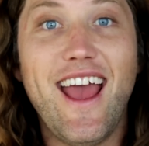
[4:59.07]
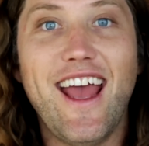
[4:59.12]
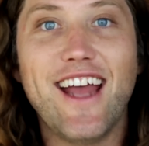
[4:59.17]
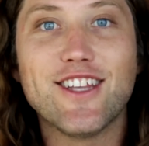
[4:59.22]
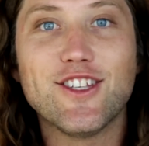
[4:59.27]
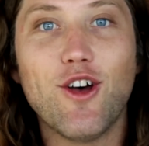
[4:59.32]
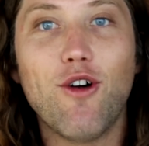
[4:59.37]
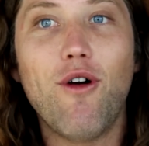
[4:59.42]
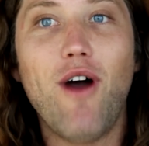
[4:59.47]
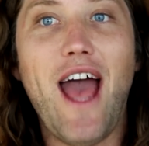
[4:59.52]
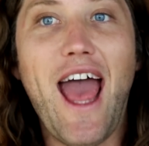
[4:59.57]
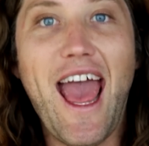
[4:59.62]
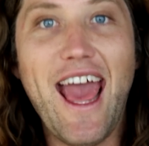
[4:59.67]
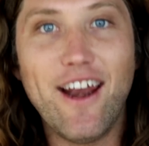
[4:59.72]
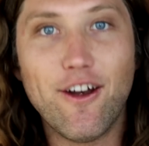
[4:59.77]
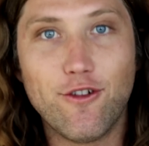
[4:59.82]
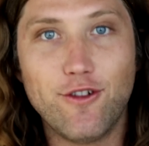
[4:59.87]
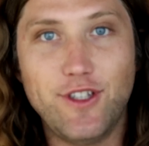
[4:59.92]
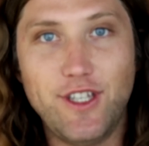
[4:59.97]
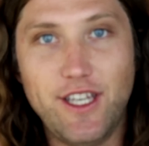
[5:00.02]
it's all
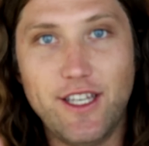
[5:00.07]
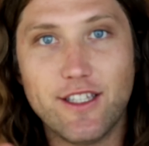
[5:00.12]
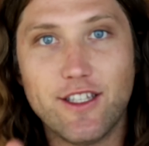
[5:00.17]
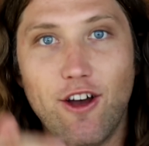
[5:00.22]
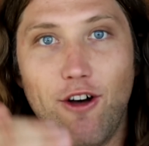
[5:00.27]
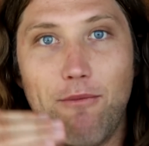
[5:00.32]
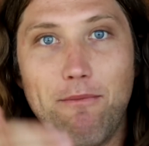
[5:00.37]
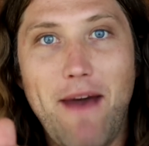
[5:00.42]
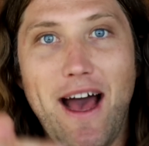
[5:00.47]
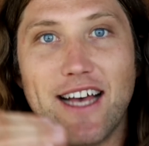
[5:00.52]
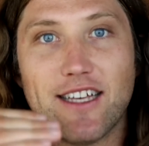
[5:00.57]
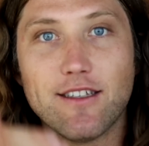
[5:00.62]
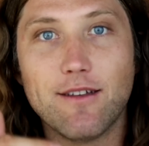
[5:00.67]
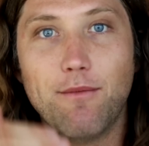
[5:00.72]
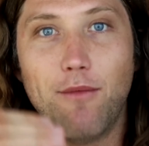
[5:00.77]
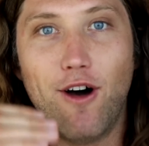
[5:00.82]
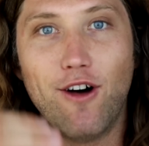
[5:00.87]
energy, it's all mass of